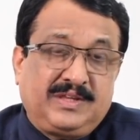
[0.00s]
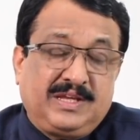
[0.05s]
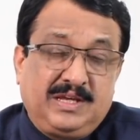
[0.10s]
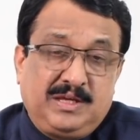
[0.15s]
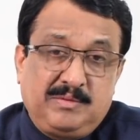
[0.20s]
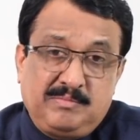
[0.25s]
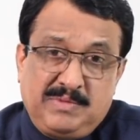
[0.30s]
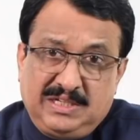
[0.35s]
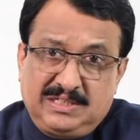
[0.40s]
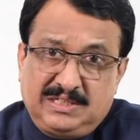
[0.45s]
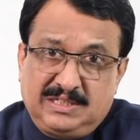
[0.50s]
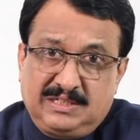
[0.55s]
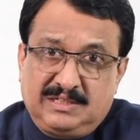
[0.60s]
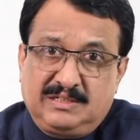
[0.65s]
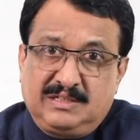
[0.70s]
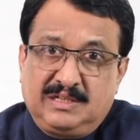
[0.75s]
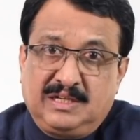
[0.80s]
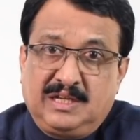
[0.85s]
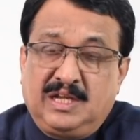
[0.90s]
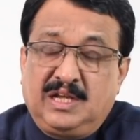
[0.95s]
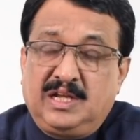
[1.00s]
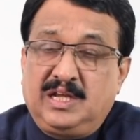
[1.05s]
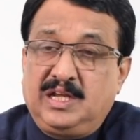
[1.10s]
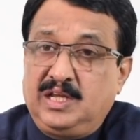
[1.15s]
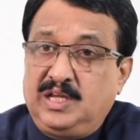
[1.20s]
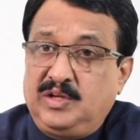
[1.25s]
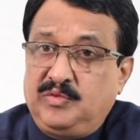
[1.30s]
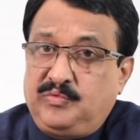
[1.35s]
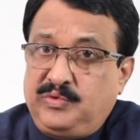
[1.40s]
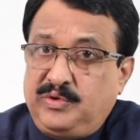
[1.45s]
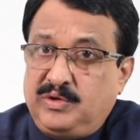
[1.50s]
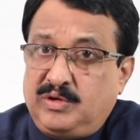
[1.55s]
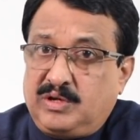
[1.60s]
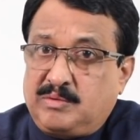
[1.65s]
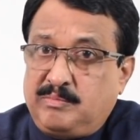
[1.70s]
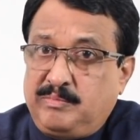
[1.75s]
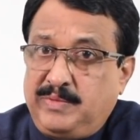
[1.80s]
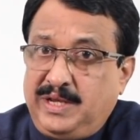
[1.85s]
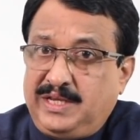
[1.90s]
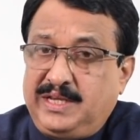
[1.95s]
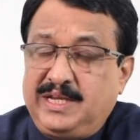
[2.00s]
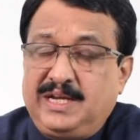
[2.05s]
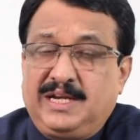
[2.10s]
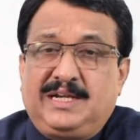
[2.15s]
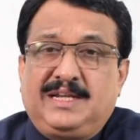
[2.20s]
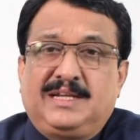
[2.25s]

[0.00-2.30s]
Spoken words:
Imagine if you are making